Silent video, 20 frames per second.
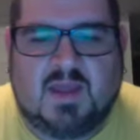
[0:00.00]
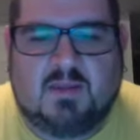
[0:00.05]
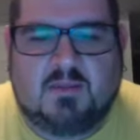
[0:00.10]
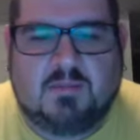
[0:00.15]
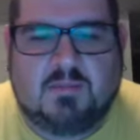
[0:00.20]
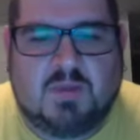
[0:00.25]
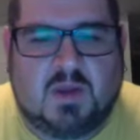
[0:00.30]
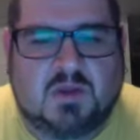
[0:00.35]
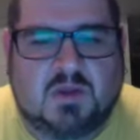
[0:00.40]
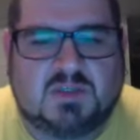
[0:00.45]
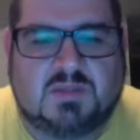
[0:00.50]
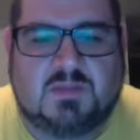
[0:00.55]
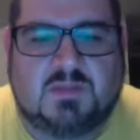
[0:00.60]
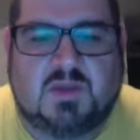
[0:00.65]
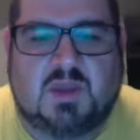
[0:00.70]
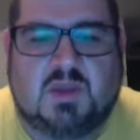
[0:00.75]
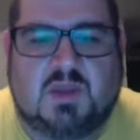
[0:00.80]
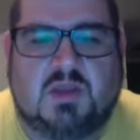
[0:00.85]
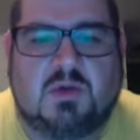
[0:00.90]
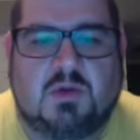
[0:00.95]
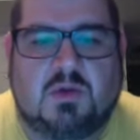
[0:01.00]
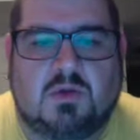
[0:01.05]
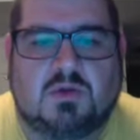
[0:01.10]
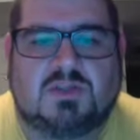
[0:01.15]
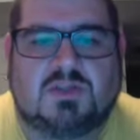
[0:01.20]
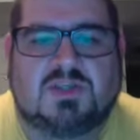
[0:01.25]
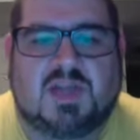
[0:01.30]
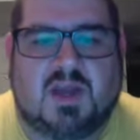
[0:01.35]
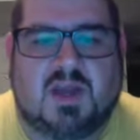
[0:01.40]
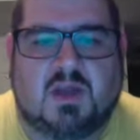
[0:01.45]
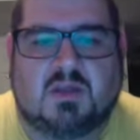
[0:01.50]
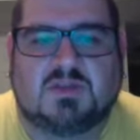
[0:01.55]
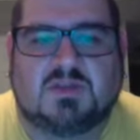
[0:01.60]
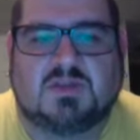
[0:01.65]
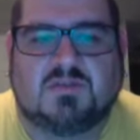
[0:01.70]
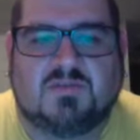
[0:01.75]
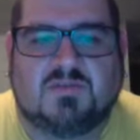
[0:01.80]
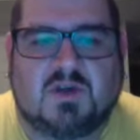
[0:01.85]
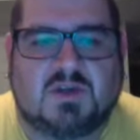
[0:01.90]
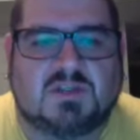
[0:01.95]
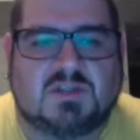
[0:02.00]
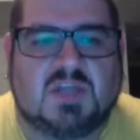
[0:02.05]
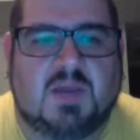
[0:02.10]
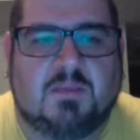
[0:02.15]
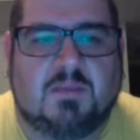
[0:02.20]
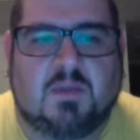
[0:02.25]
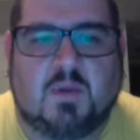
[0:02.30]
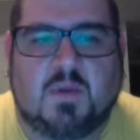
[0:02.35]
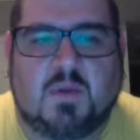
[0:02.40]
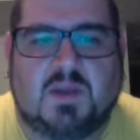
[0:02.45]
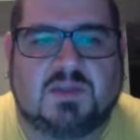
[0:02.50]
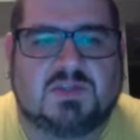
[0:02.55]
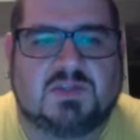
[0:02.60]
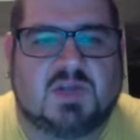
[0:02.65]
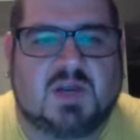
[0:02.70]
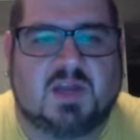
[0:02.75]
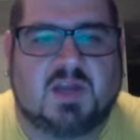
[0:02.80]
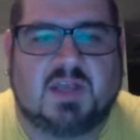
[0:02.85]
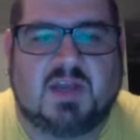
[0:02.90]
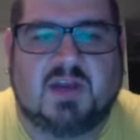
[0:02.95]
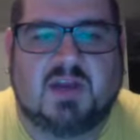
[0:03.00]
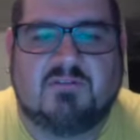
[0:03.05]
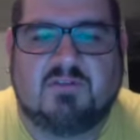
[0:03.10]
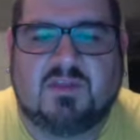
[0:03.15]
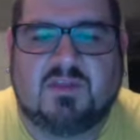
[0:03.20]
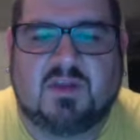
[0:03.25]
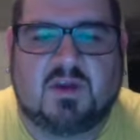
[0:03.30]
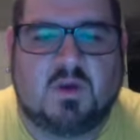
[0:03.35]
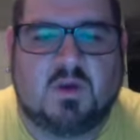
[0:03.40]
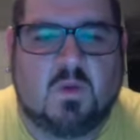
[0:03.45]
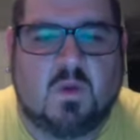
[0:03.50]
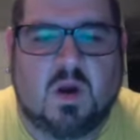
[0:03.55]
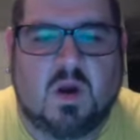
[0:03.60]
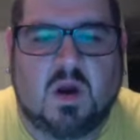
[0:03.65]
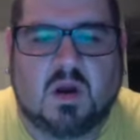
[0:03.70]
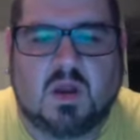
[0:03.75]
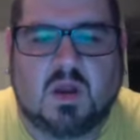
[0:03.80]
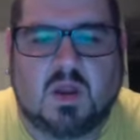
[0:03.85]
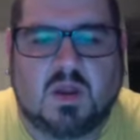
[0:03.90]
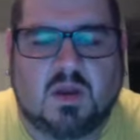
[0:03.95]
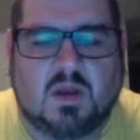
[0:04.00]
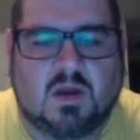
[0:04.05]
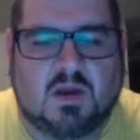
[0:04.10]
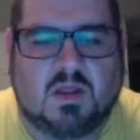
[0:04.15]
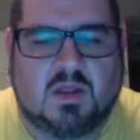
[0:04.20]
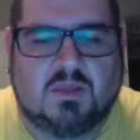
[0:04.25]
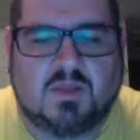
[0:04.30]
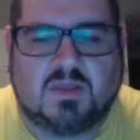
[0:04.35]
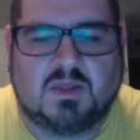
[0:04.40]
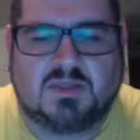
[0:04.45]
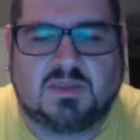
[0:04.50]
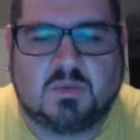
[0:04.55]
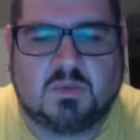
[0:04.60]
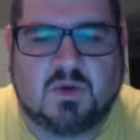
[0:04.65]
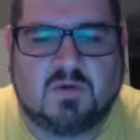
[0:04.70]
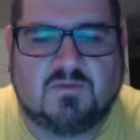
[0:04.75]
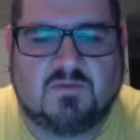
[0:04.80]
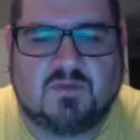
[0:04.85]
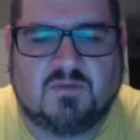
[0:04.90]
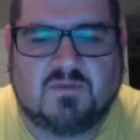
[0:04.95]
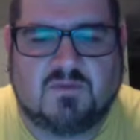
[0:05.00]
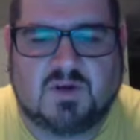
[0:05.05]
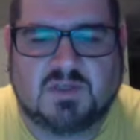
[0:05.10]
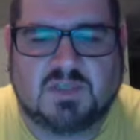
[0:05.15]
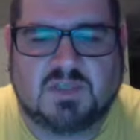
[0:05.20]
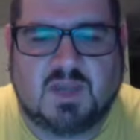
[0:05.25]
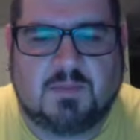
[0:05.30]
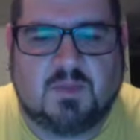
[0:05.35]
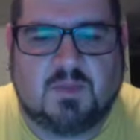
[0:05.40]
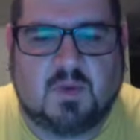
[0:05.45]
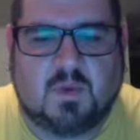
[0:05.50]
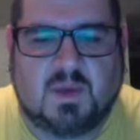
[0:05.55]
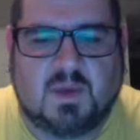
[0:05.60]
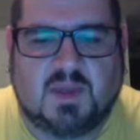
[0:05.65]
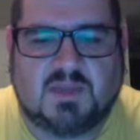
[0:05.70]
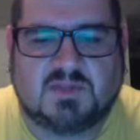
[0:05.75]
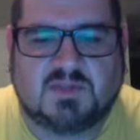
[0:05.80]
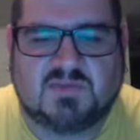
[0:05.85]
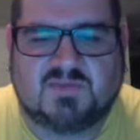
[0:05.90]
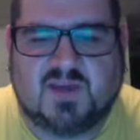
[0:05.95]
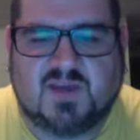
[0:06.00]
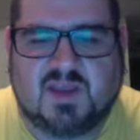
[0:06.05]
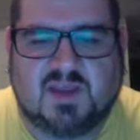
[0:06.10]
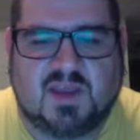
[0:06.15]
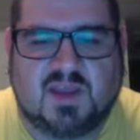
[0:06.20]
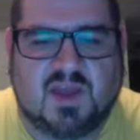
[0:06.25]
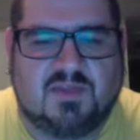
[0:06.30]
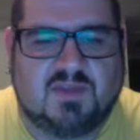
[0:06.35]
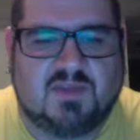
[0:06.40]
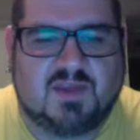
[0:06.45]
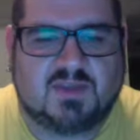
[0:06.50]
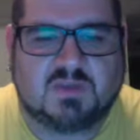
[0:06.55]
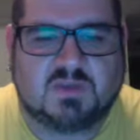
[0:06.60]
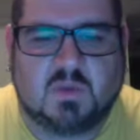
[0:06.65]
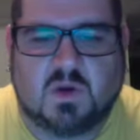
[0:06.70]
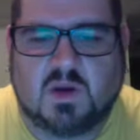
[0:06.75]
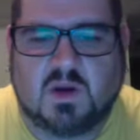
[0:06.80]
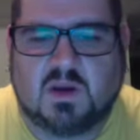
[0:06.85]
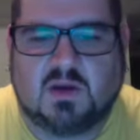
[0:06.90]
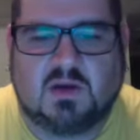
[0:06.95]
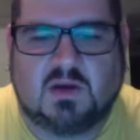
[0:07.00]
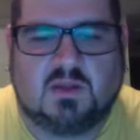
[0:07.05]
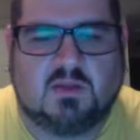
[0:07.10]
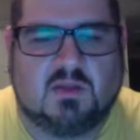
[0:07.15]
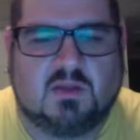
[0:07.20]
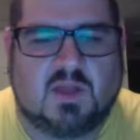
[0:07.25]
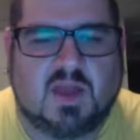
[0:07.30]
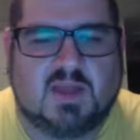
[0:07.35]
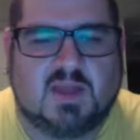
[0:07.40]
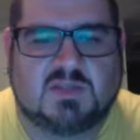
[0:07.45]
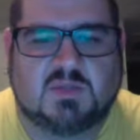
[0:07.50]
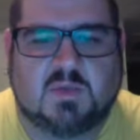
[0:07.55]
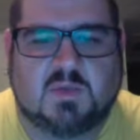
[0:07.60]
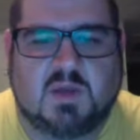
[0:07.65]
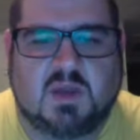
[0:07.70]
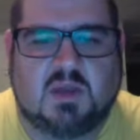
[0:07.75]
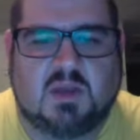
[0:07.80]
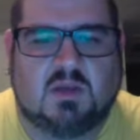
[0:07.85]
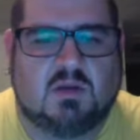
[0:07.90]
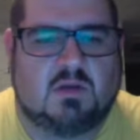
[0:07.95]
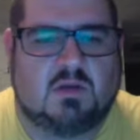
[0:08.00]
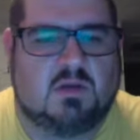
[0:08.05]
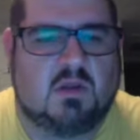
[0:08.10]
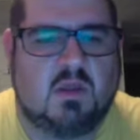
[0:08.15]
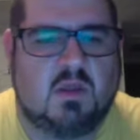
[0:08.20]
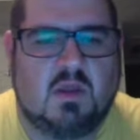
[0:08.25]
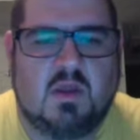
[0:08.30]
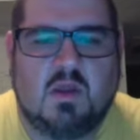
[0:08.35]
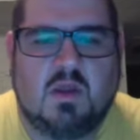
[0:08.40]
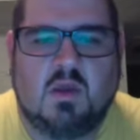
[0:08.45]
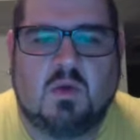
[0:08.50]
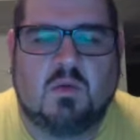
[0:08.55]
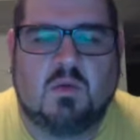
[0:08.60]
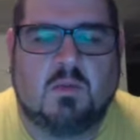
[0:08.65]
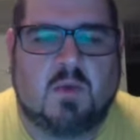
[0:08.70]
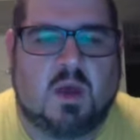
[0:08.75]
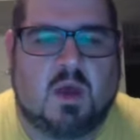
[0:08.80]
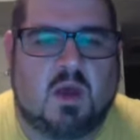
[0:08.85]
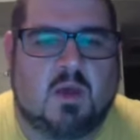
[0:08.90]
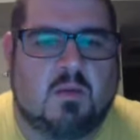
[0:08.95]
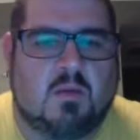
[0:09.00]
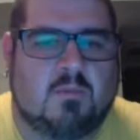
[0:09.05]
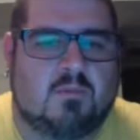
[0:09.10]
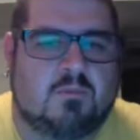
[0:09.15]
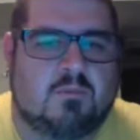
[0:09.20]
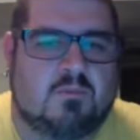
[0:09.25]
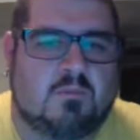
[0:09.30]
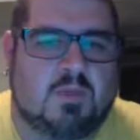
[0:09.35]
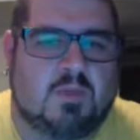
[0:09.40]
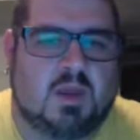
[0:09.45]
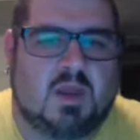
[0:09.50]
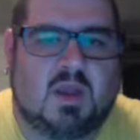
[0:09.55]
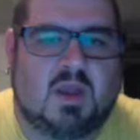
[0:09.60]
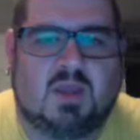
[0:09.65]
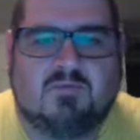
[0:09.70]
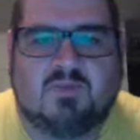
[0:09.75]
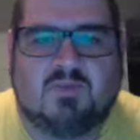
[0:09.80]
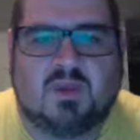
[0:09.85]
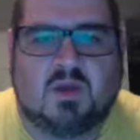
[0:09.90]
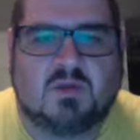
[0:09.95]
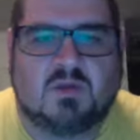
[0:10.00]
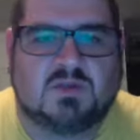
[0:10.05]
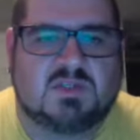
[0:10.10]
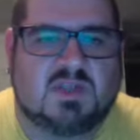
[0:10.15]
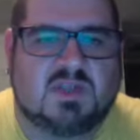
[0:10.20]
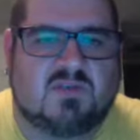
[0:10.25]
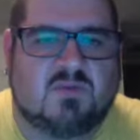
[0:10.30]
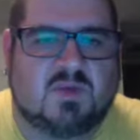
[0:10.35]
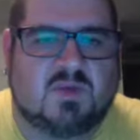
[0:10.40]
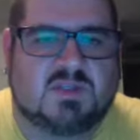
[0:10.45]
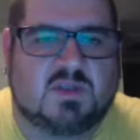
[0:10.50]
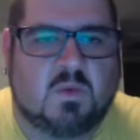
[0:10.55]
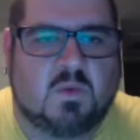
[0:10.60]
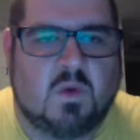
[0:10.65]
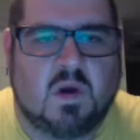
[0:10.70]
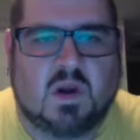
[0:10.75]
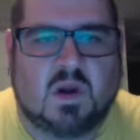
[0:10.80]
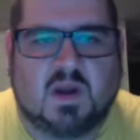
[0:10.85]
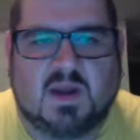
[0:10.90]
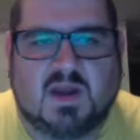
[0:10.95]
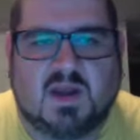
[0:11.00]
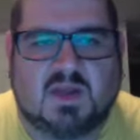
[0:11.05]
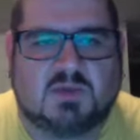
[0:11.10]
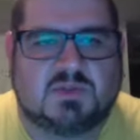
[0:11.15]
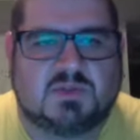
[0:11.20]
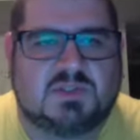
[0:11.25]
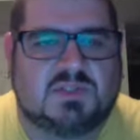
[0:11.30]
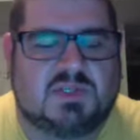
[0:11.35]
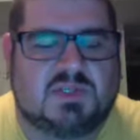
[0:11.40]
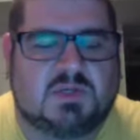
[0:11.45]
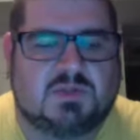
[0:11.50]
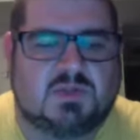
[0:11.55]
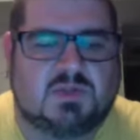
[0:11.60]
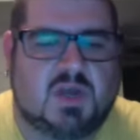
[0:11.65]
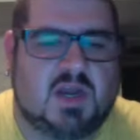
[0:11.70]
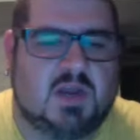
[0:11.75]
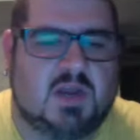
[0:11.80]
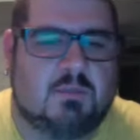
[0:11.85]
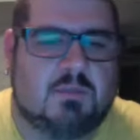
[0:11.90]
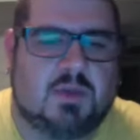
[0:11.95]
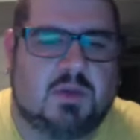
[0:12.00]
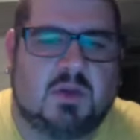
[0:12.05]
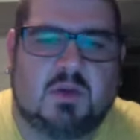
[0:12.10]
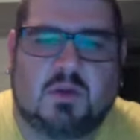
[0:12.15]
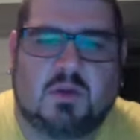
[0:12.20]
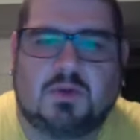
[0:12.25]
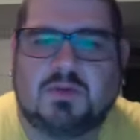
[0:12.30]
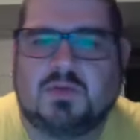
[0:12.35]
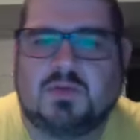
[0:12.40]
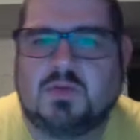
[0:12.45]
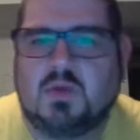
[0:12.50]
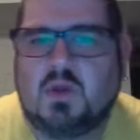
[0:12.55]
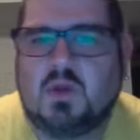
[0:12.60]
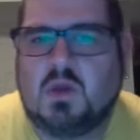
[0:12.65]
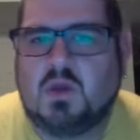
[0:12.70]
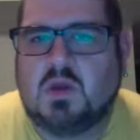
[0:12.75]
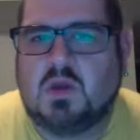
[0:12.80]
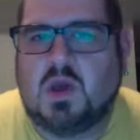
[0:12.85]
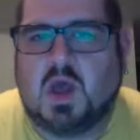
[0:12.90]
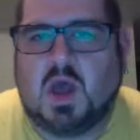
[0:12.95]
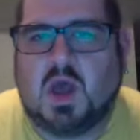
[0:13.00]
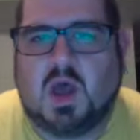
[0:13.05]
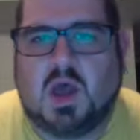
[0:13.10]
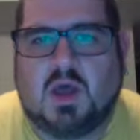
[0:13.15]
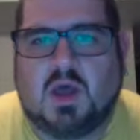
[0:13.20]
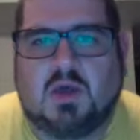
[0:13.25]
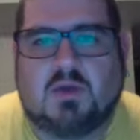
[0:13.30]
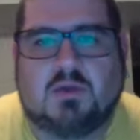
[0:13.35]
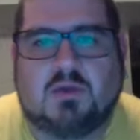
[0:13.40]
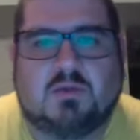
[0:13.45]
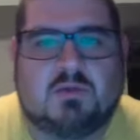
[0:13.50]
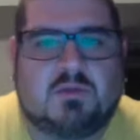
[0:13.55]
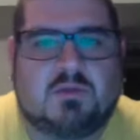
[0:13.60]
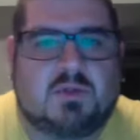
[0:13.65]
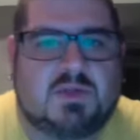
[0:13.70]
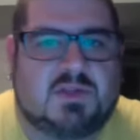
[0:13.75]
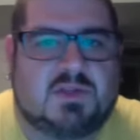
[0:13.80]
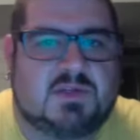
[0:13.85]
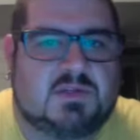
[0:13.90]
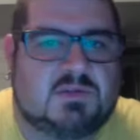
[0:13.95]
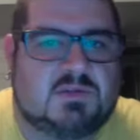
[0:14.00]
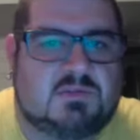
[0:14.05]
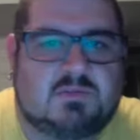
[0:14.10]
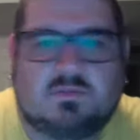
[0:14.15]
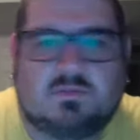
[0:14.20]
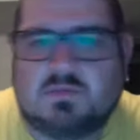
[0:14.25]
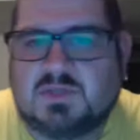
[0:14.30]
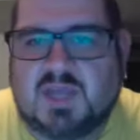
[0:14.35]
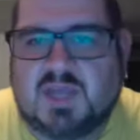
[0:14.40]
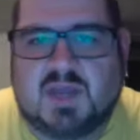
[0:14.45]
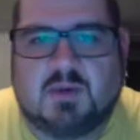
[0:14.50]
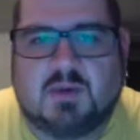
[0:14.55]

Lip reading: posed to be a huge challenge the first couple of weeks trying to get everything to work. I couldn't get things to work for the first couple of weeks. Finally got things working in the last week, and but even though stuff wasn't working, I was still trying to build the data